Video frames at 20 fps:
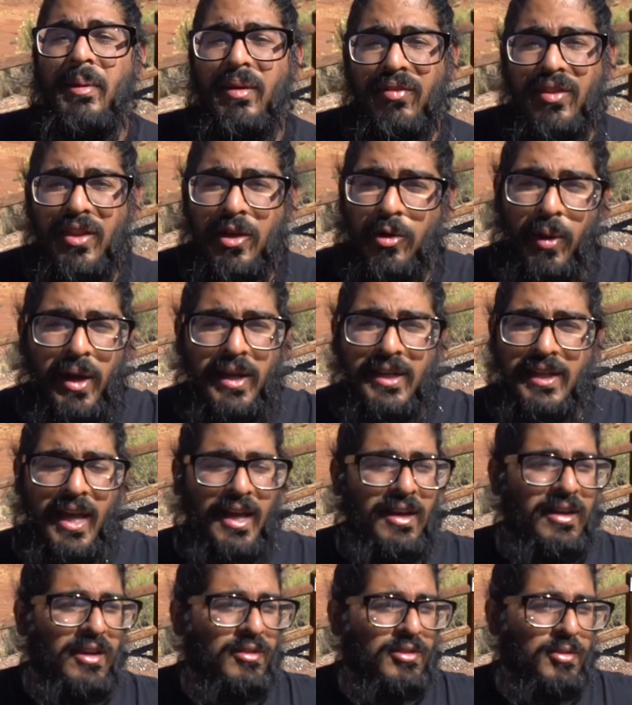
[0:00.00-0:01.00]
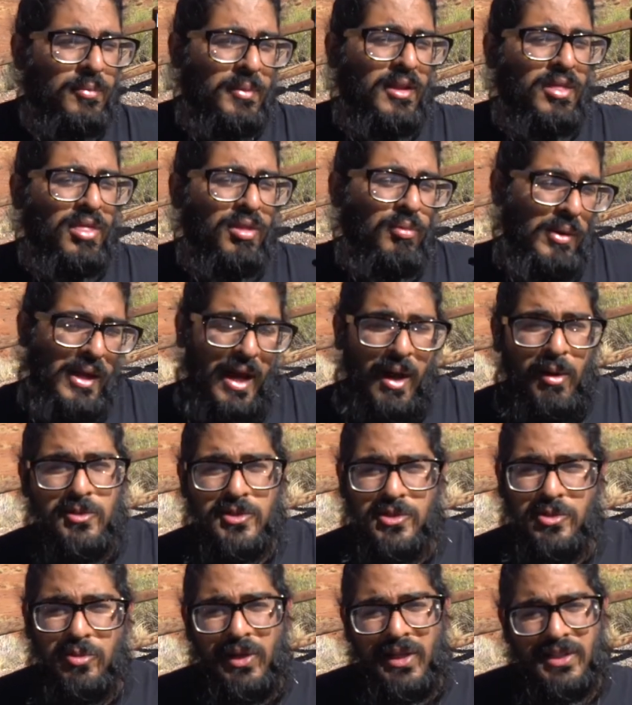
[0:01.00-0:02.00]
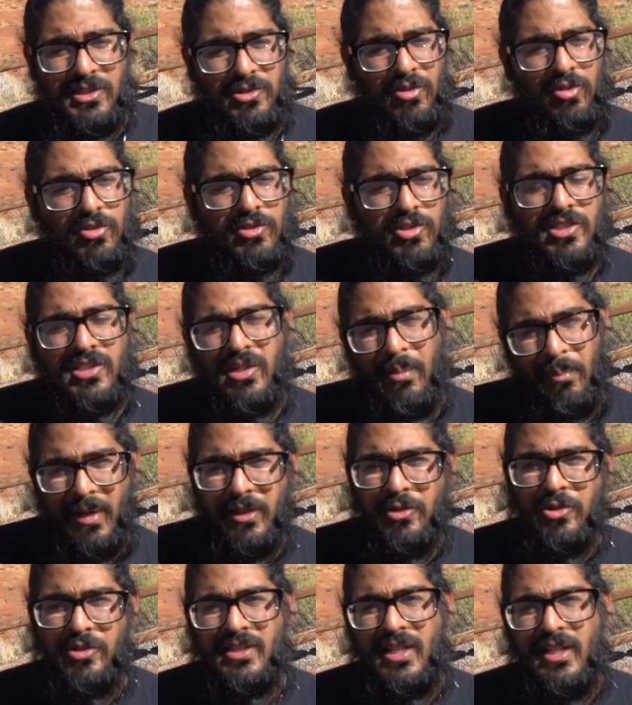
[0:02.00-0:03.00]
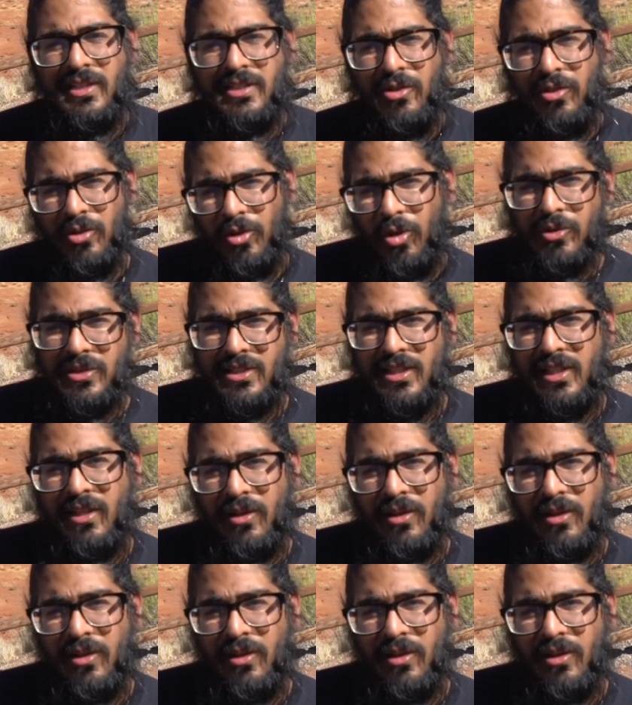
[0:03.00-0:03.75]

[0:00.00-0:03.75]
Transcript: even the Grand Canyon to be three hours away. So those are some major sites that are close to